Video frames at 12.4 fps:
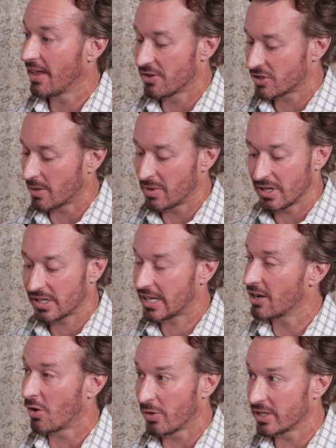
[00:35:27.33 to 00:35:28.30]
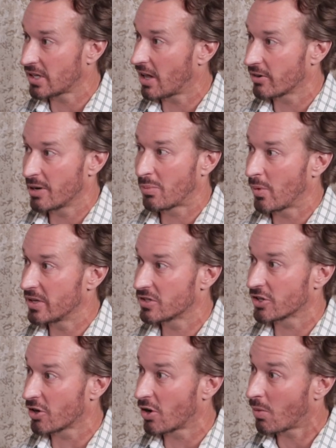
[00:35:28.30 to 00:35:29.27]
and there's somebody that can only tolerate
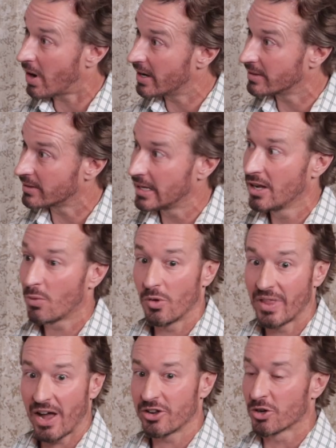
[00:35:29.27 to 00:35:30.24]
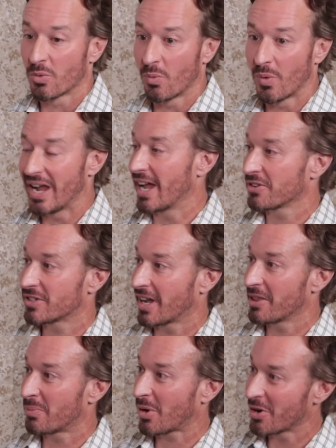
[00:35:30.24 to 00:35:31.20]
0.01. Well, now you're way
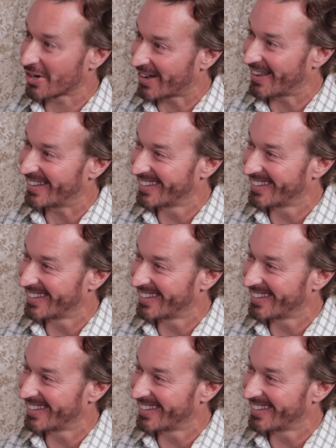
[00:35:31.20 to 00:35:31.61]
outside the protocol.